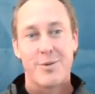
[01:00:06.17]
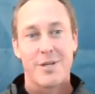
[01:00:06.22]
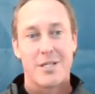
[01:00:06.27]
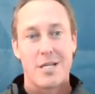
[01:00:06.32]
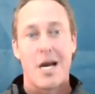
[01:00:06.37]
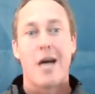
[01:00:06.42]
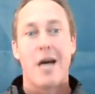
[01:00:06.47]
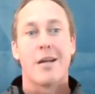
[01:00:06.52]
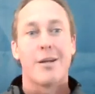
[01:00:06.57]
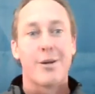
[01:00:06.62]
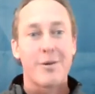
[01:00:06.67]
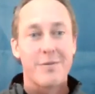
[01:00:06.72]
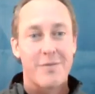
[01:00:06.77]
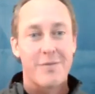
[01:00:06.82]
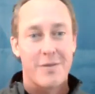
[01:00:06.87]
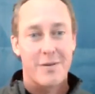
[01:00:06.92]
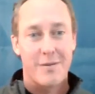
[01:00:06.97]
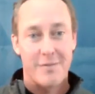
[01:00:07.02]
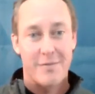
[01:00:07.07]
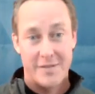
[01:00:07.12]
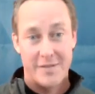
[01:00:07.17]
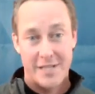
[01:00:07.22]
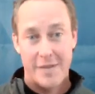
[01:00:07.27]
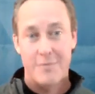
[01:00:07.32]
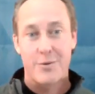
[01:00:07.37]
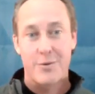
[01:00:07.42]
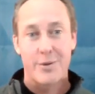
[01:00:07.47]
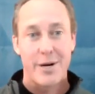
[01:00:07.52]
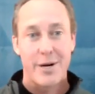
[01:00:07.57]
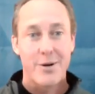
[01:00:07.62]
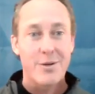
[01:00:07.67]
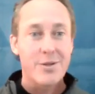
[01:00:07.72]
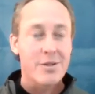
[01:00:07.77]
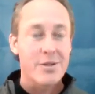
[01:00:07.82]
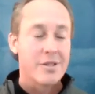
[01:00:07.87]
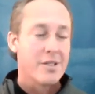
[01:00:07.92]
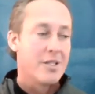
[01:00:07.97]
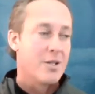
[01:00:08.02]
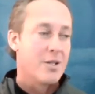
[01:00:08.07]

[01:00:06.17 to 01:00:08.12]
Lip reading: a toddler for several years